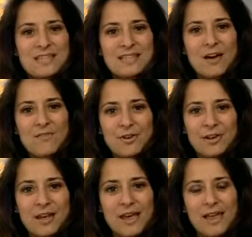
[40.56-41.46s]

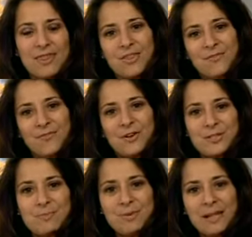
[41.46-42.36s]
discovered the
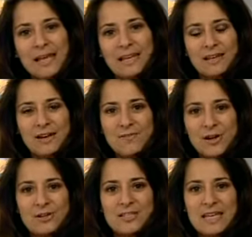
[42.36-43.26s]
first planet of
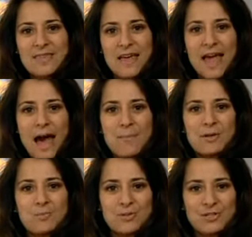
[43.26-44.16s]
ours in the
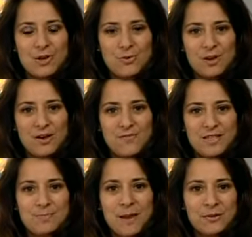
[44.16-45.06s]
habitable zone of
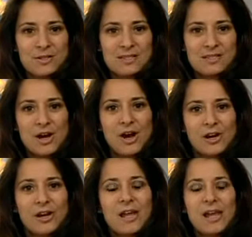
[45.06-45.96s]
its parent
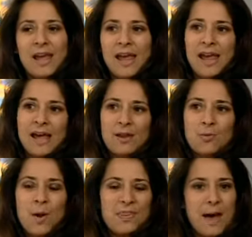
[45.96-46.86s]
star.
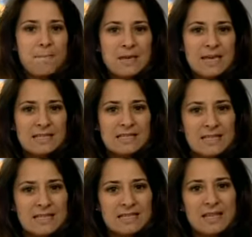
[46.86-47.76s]
And what that means
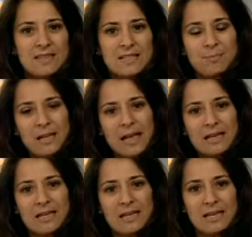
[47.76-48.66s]
is that this
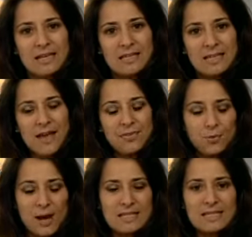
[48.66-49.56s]
planet is at
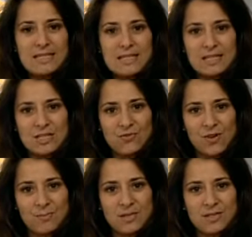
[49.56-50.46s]
the right distance
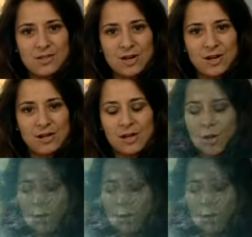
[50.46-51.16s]
from the star